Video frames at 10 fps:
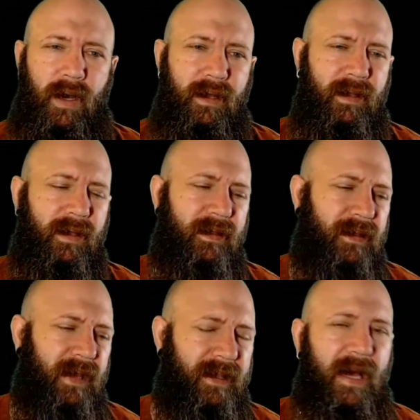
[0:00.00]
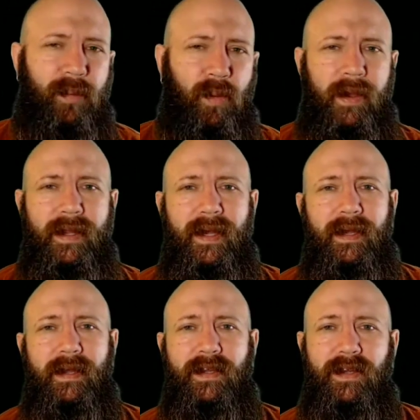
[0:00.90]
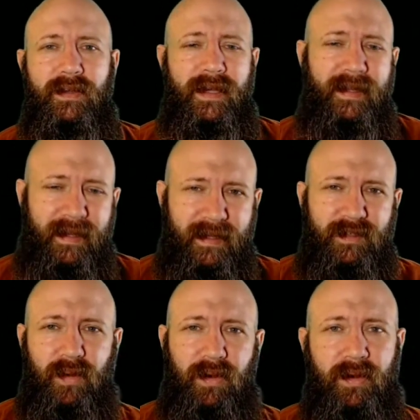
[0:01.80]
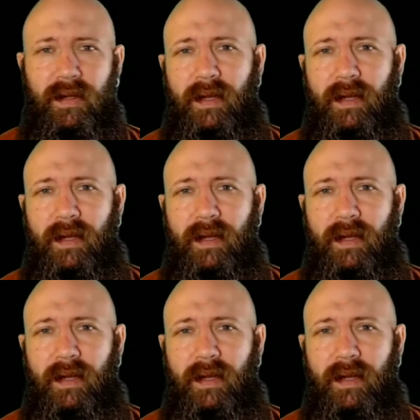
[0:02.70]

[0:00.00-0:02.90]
And at that point, it is murder.